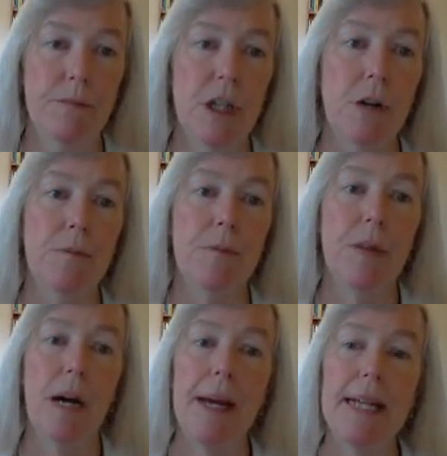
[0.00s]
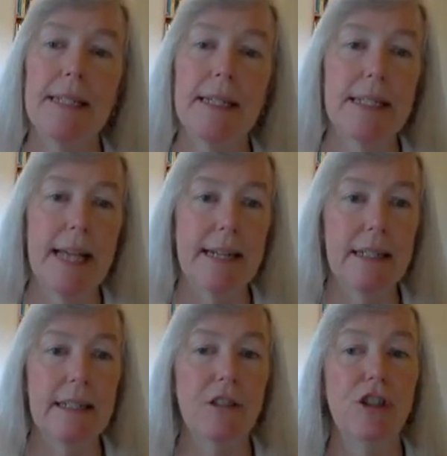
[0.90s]
So, a basic
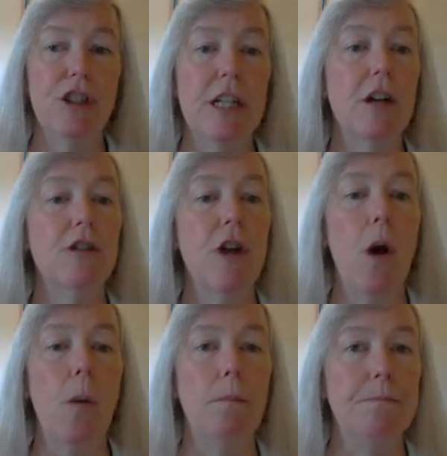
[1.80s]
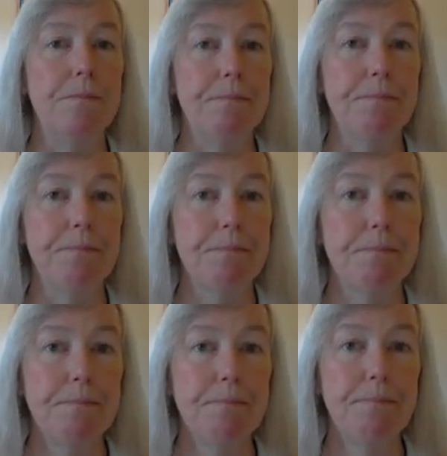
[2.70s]
sentence, she goes home.
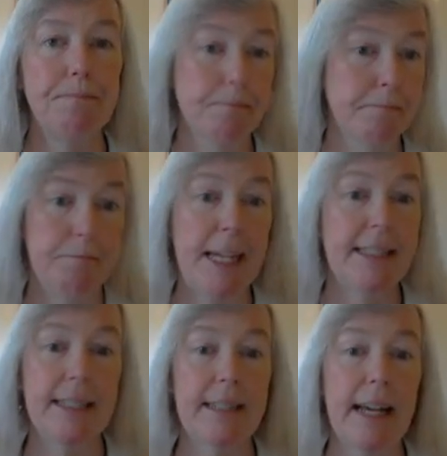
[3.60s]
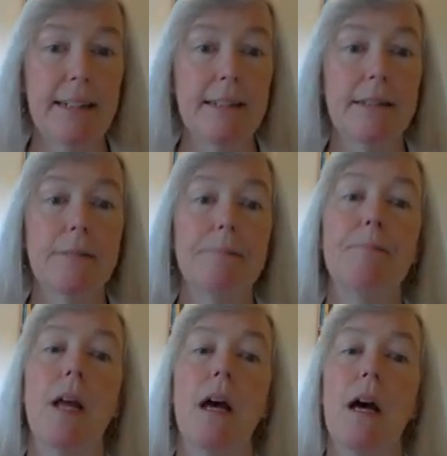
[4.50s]
Basic sentence.
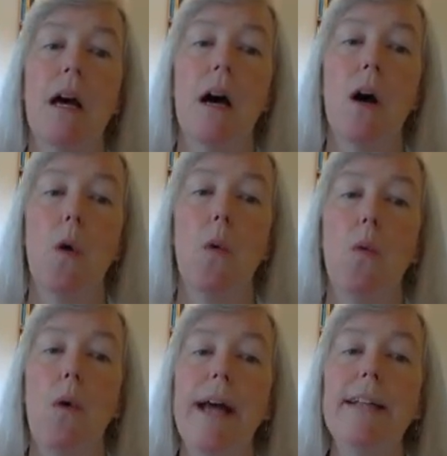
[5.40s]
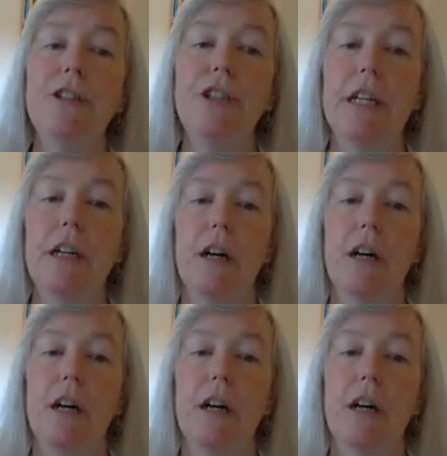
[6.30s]
When she